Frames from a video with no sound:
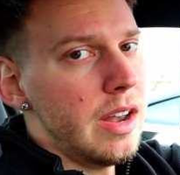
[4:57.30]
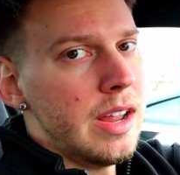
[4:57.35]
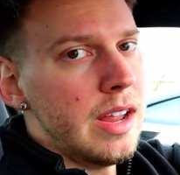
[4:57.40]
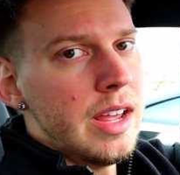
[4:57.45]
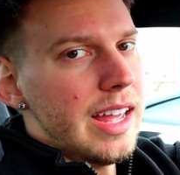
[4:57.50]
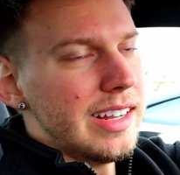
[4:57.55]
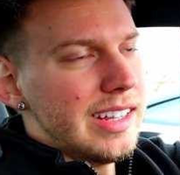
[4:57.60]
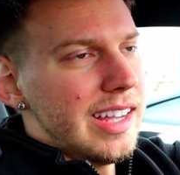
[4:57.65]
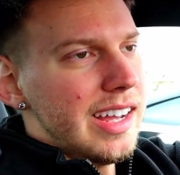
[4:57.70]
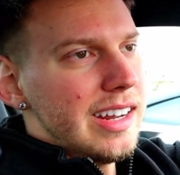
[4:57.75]
-on
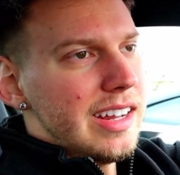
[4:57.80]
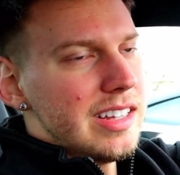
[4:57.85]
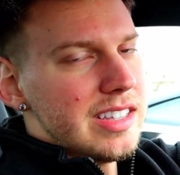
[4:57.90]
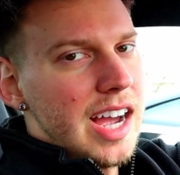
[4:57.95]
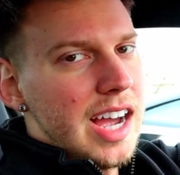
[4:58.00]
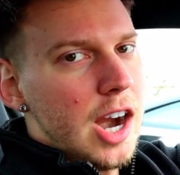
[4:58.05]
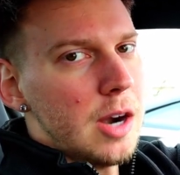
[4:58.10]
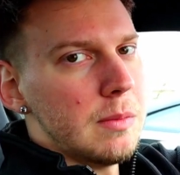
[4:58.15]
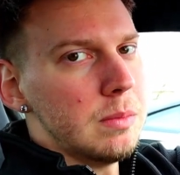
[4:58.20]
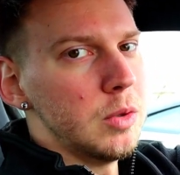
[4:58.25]
-one and get an
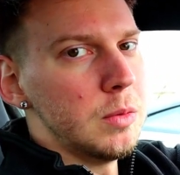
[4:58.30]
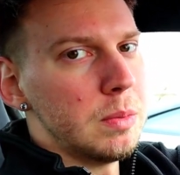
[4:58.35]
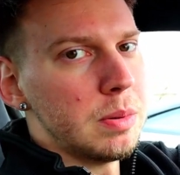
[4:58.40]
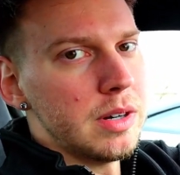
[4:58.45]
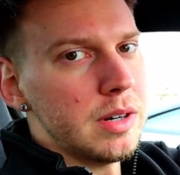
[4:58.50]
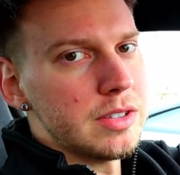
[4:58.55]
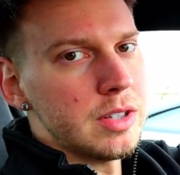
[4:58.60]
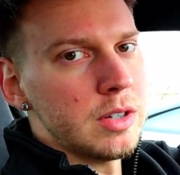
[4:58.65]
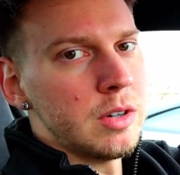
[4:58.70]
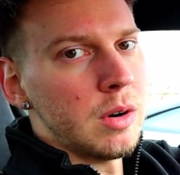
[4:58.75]
entire
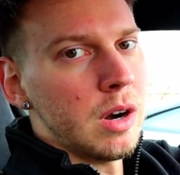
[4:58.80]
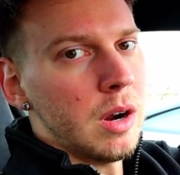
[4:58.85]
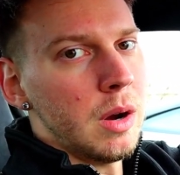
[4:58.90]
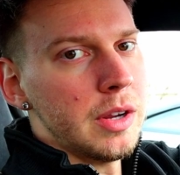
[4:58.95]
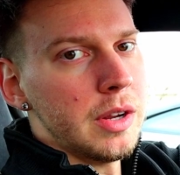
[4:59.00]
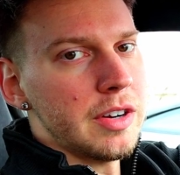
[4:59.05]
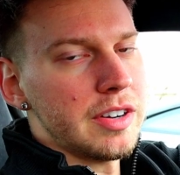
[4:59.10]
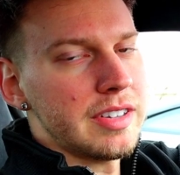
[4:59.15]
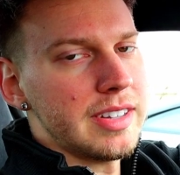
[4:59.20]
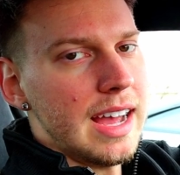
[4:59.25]
blueprint to grow
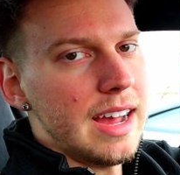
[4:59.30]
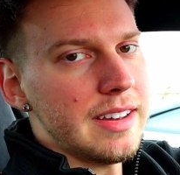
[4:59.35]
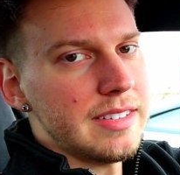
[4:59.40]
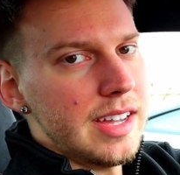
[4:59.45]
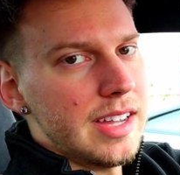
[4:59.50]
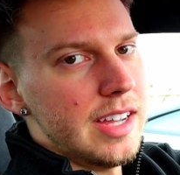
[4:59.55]
your SaaS